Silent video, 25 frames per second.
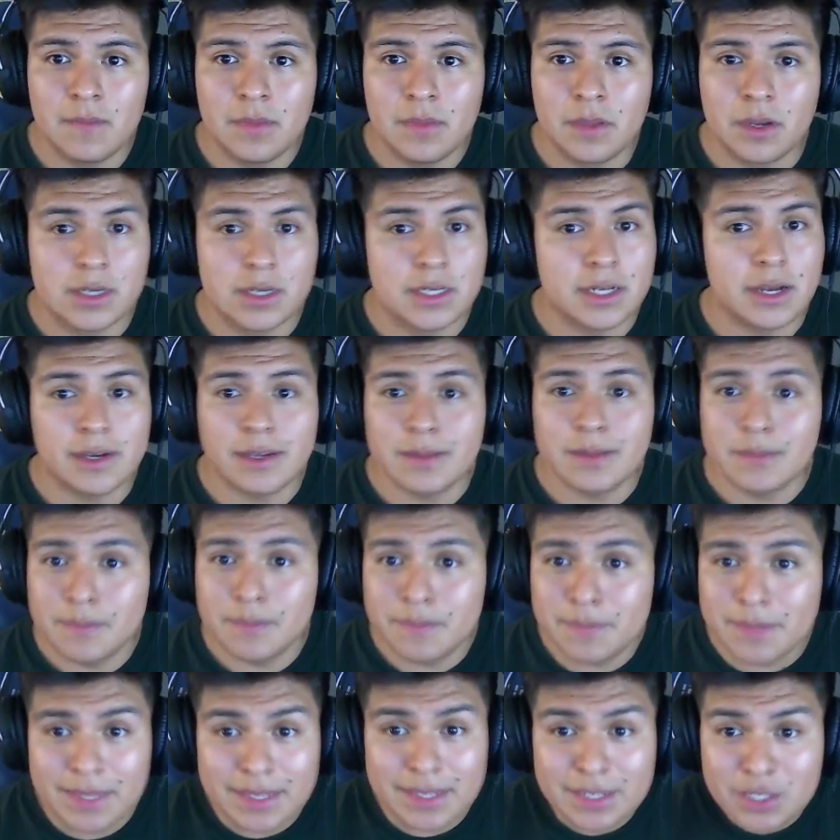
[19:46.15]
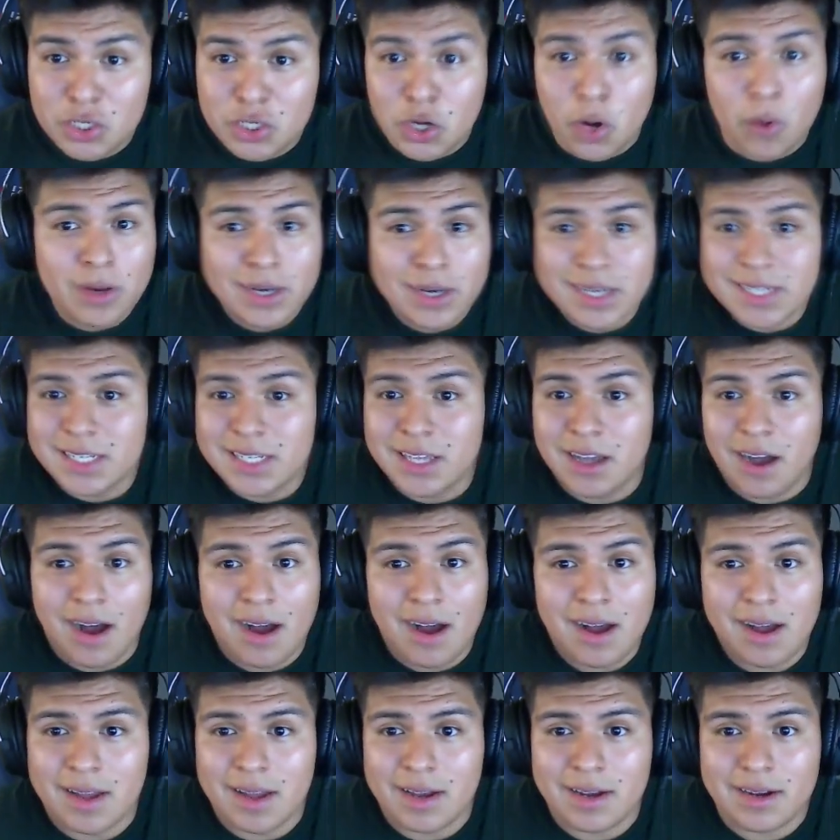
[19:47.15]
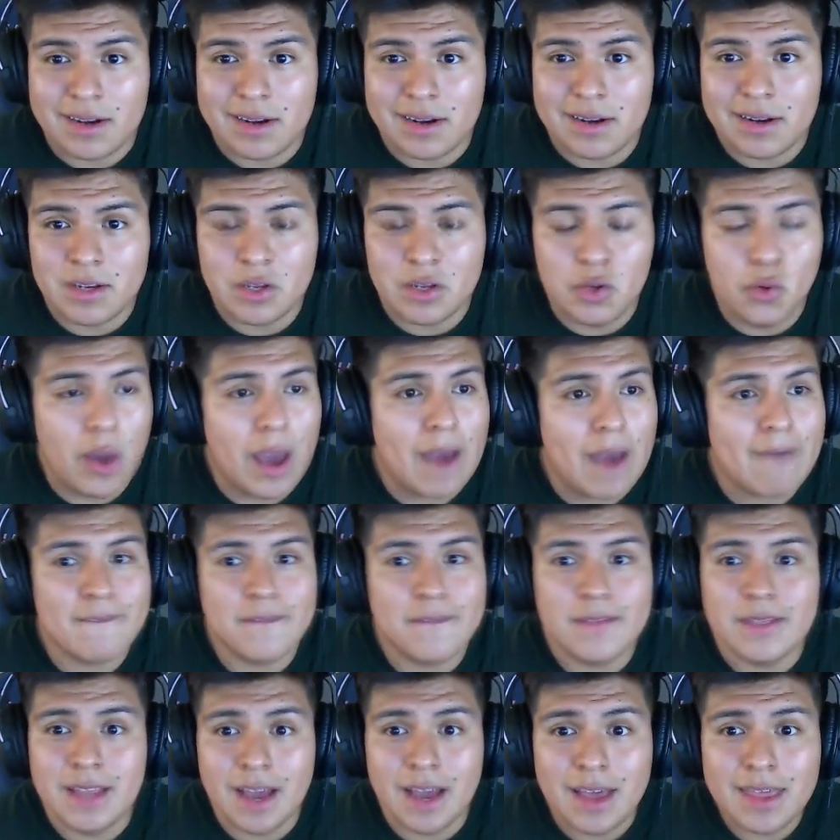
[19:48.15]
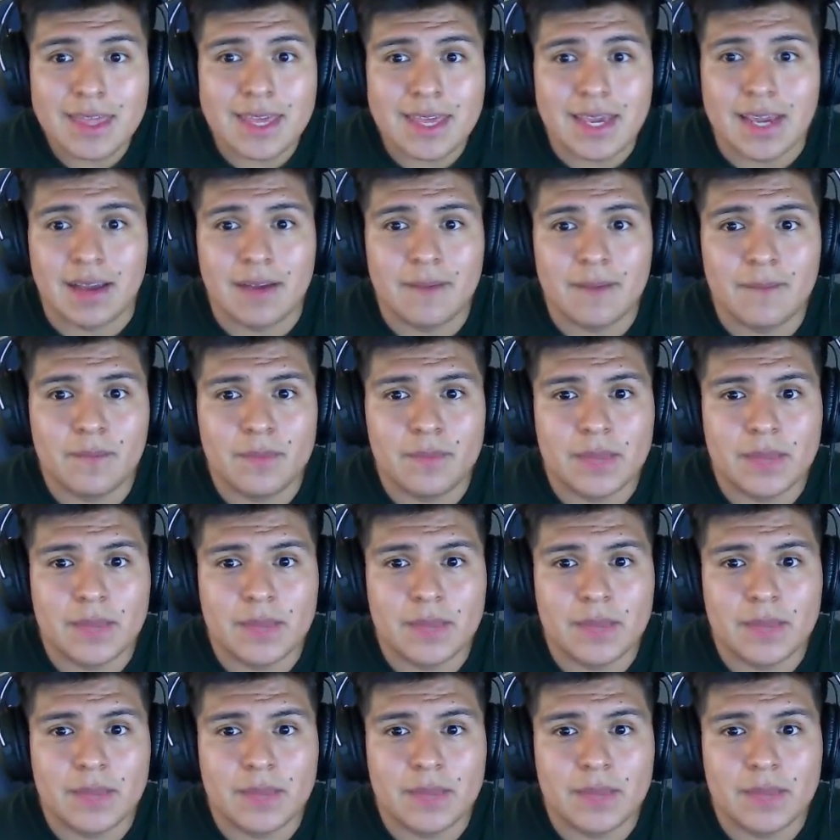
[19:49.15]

You're talking Shohei's gone. You have nothing.